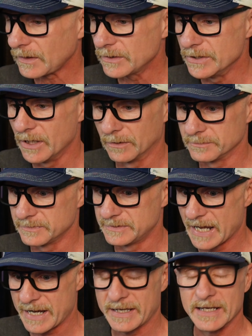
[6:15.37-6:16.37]
you know
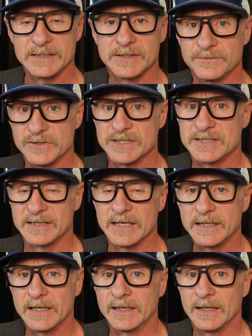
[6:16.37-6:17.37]
decades of just
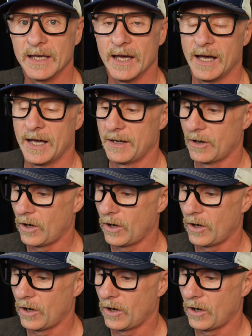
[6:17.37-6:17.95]
thinking uh,